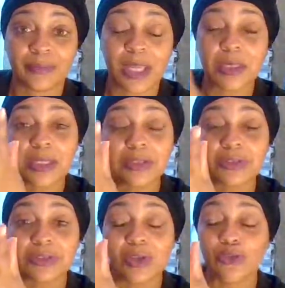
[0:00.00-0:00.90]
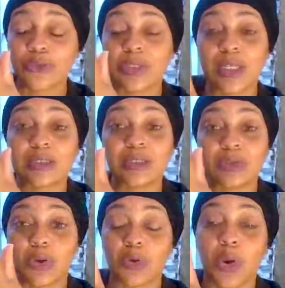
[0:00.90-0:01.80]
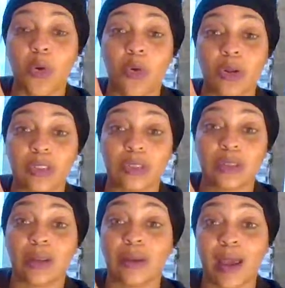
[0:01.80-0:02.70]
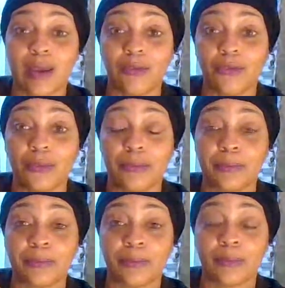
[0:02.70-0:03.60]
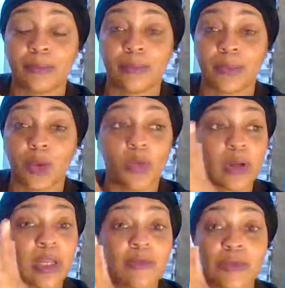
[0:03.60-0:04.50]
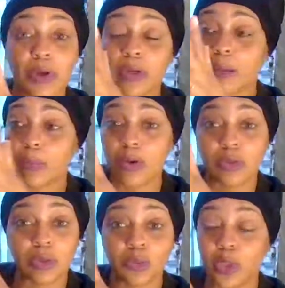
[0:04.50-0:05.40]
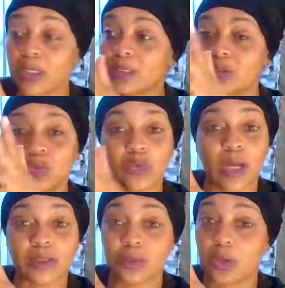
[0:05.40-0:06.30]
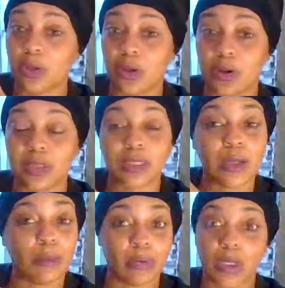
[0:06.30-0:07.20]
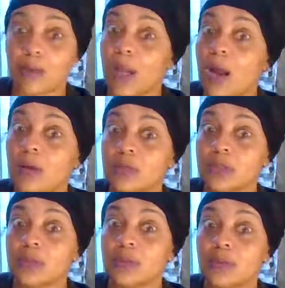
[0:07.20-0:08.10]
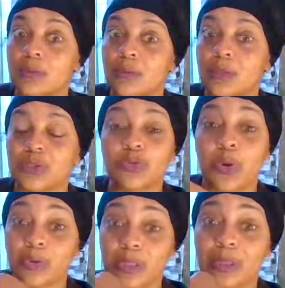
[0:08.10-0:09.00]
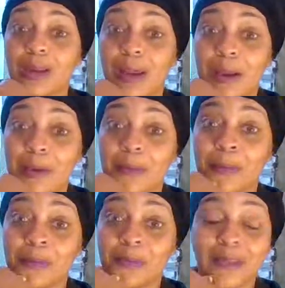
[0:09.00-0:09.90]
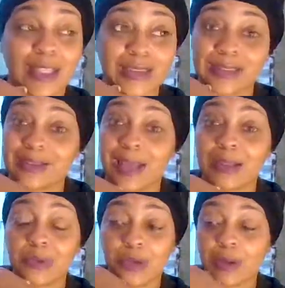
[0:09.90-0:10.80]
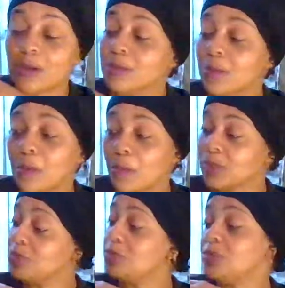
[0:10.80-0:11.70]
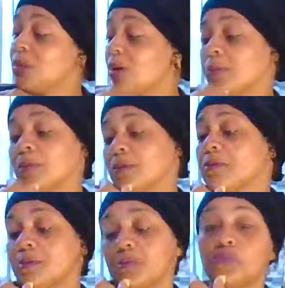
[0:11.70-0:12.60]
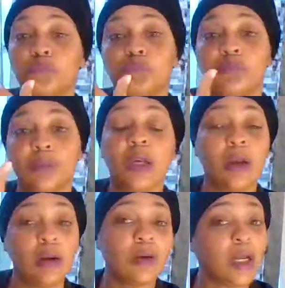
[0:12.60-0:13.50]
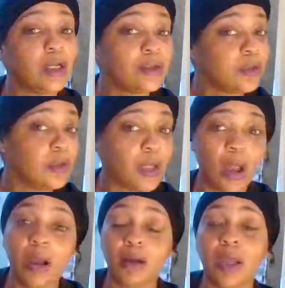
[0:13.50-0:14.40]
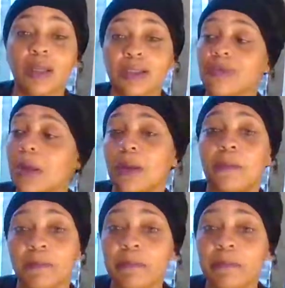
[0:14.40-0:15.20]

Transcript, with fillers: And these are the different things that's going to go on into your life. Where even though they broke them wings, you got them claws and bring them out. Because you're going to need to climb. And that's exactly what they are. make sure you sharpen them. Like, oh, okay, you're doing that. okay, that's fine.